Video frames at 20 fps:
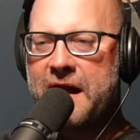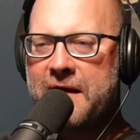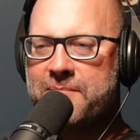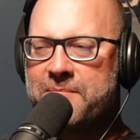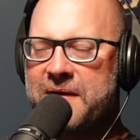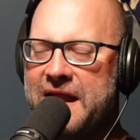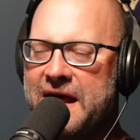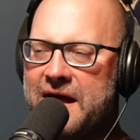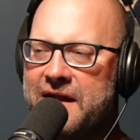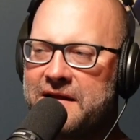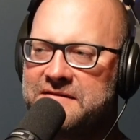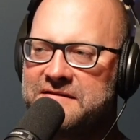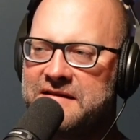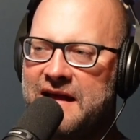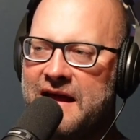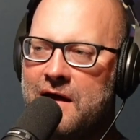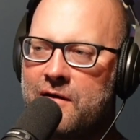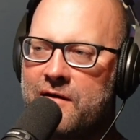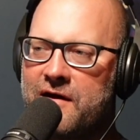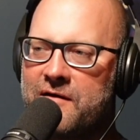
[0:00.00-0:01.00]
been out of
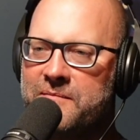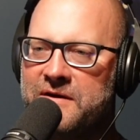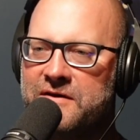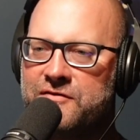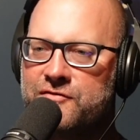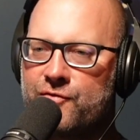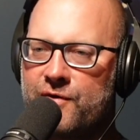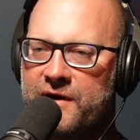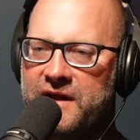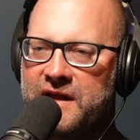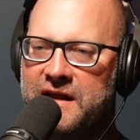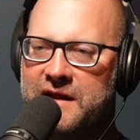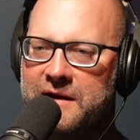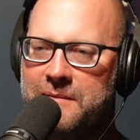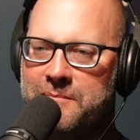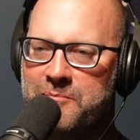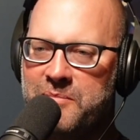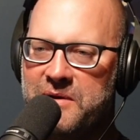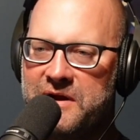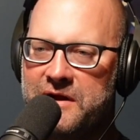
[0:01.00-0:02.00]
town. I've been
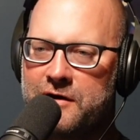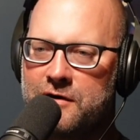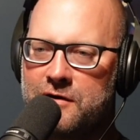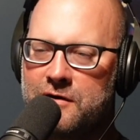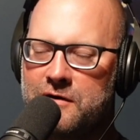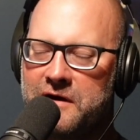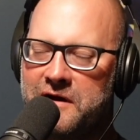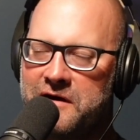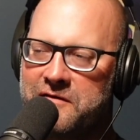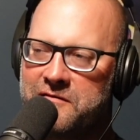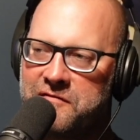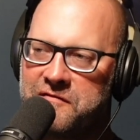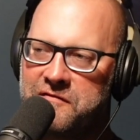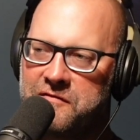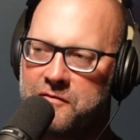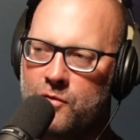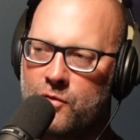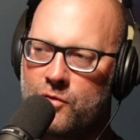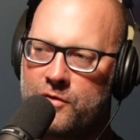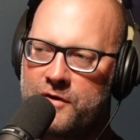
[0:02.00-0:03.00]
drinking beer in
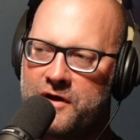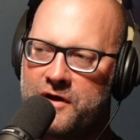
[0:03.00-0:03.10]
Florida.